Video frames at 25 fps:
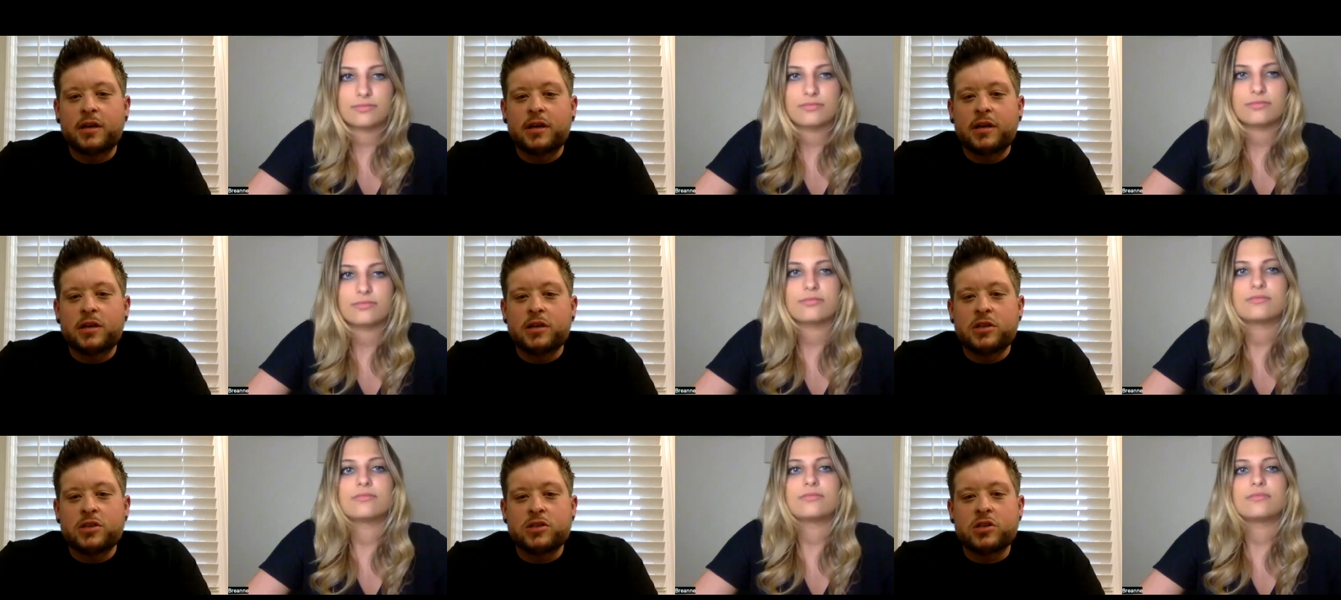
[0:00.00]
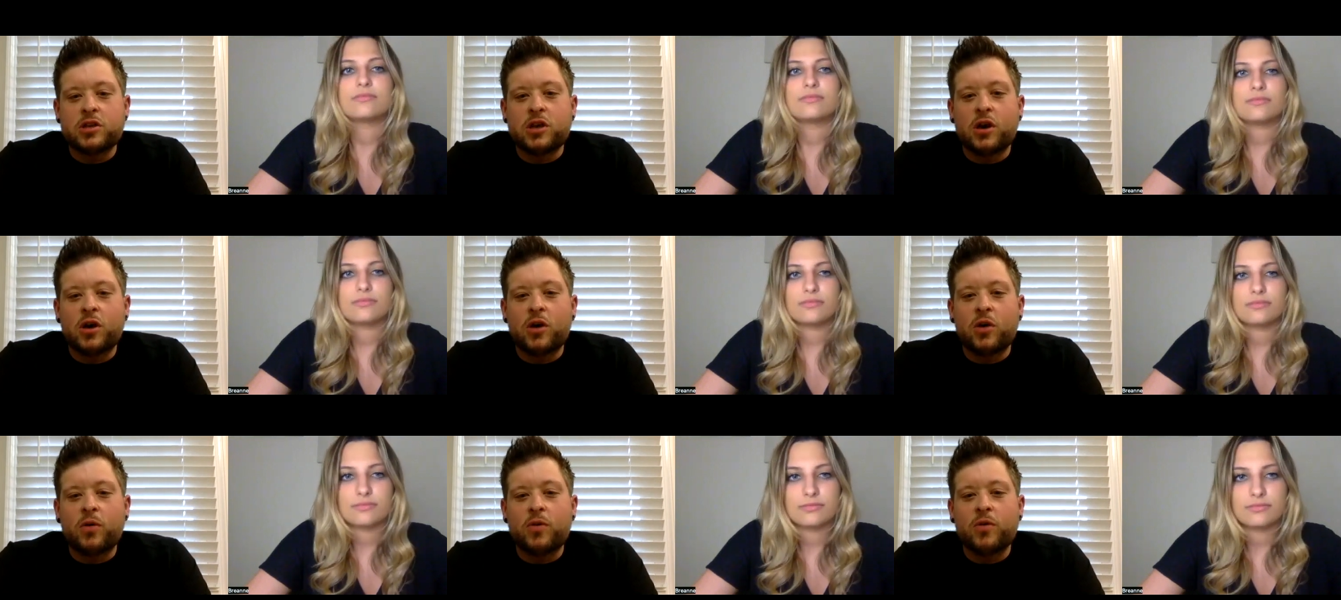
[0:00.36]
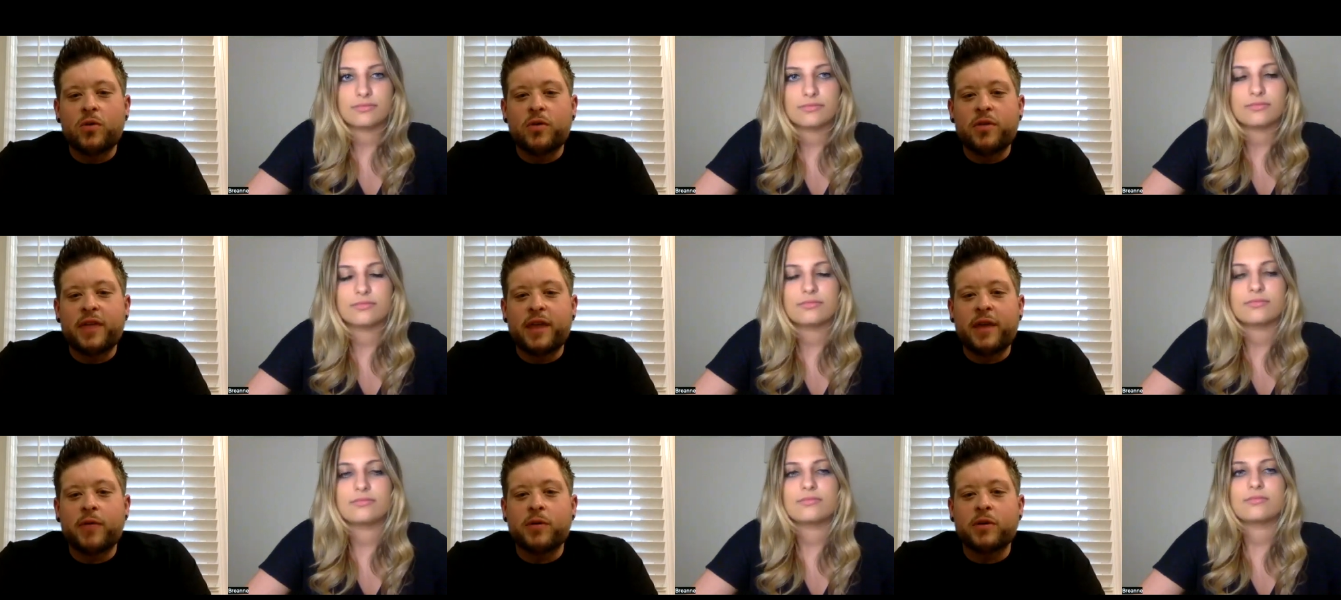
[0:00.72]
Speaker 1: So
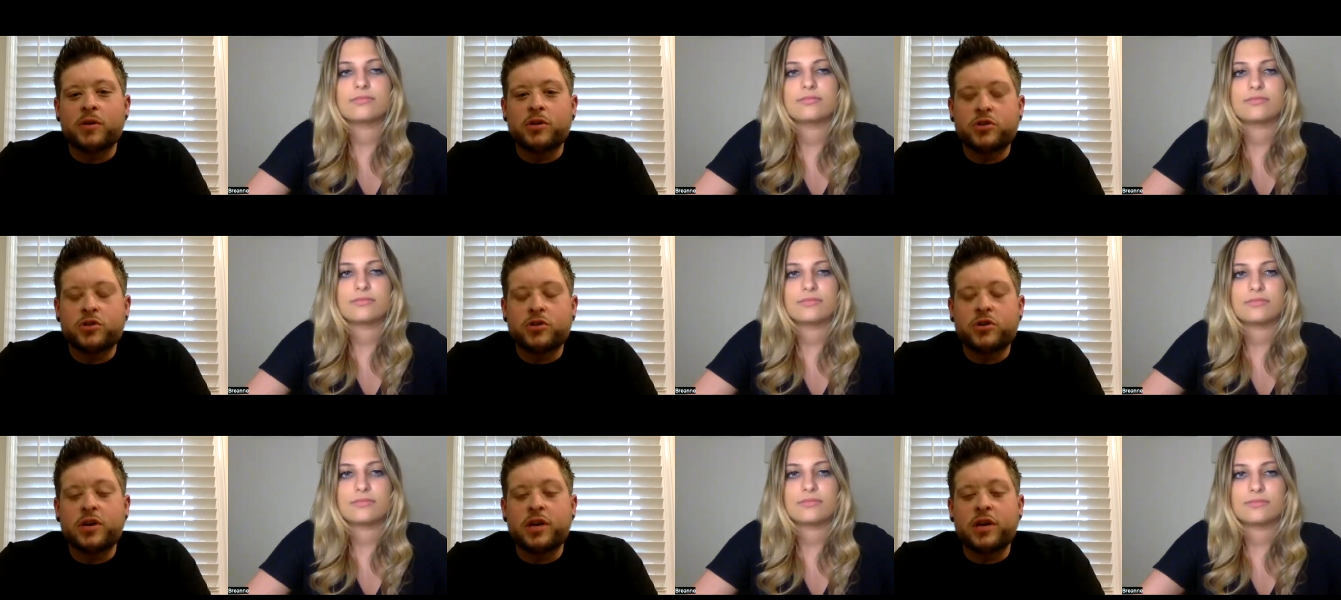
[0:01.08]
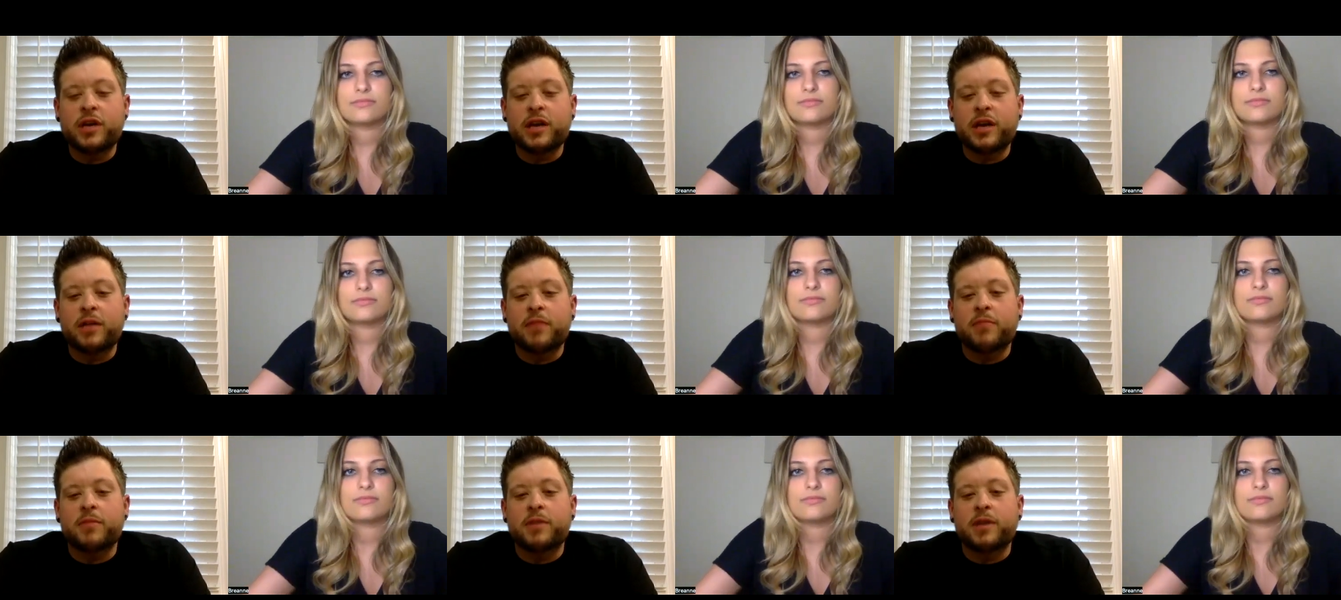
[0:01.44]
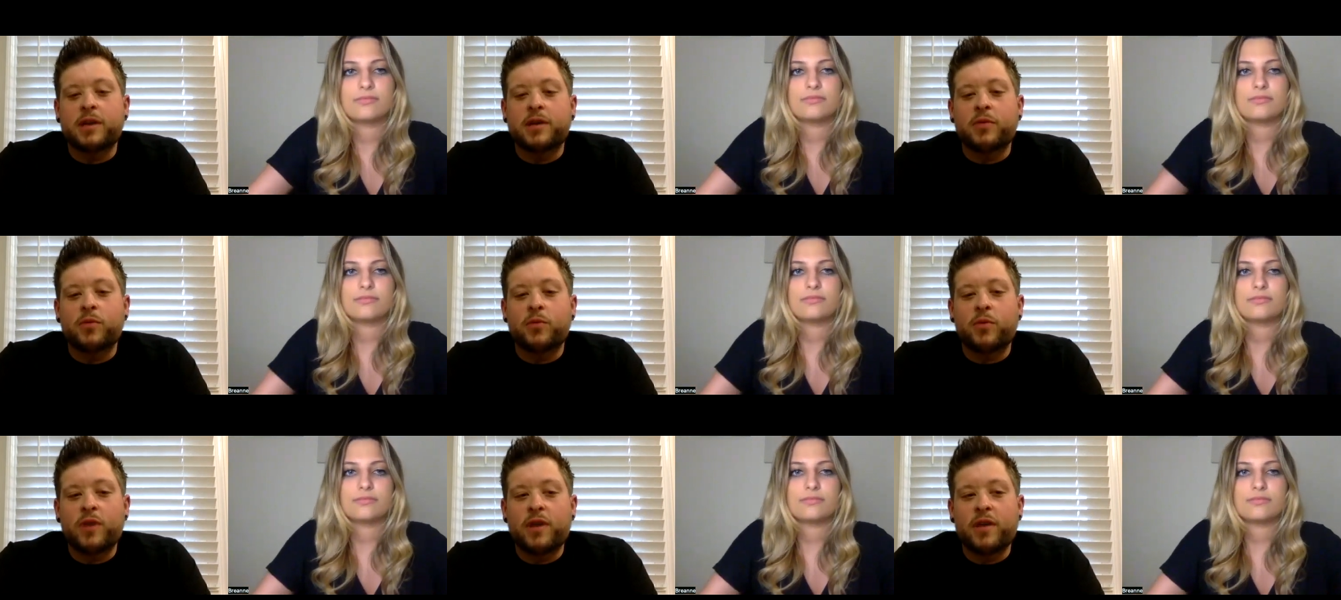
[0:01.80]
they were treating
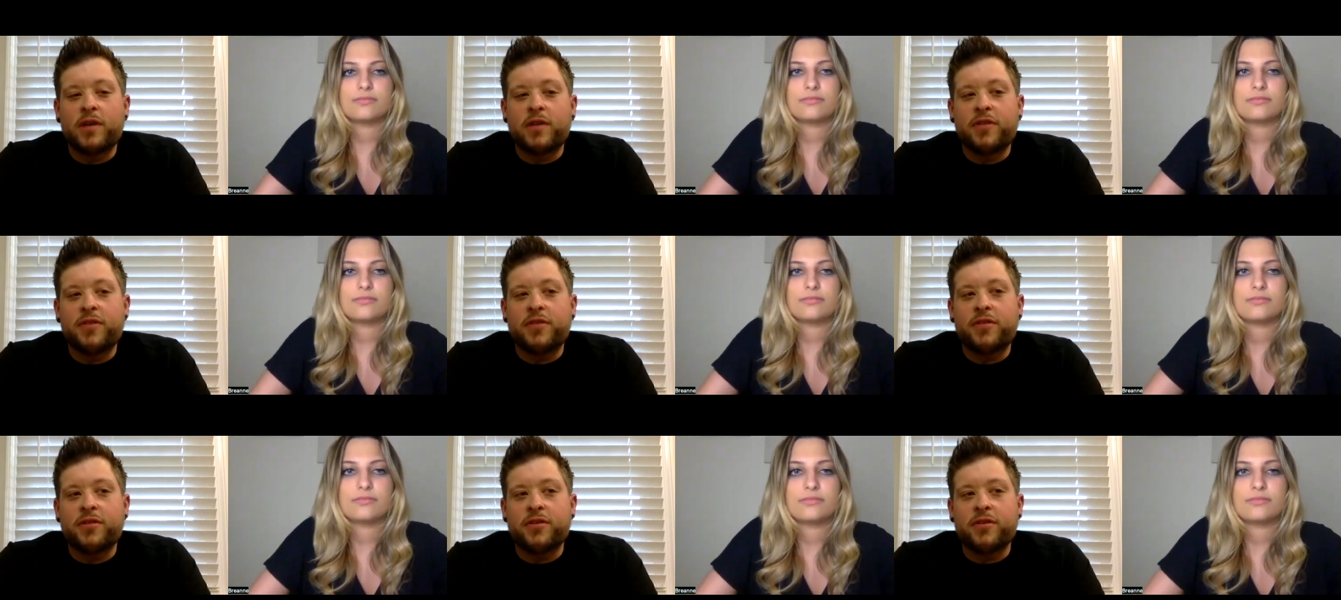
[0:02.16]
me with